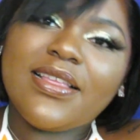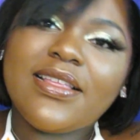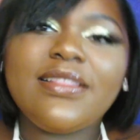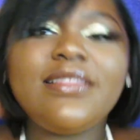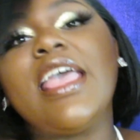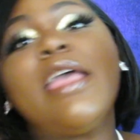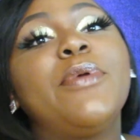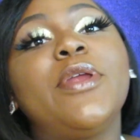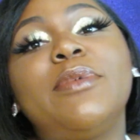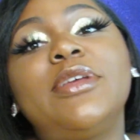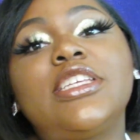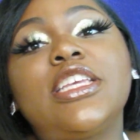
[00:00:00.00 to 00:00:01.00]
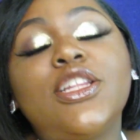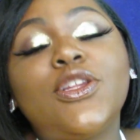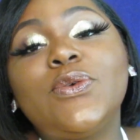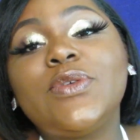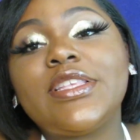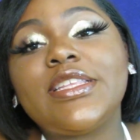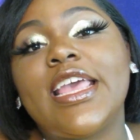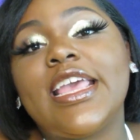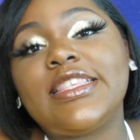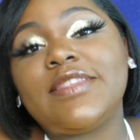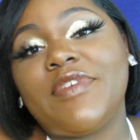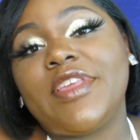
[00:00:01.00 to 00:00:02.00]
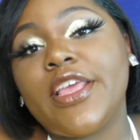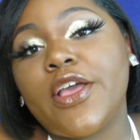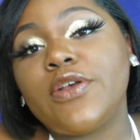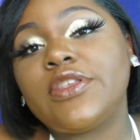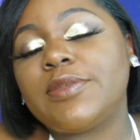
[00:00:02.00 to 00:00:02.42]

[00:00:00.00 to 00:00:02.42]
that pretty much concludes today's video.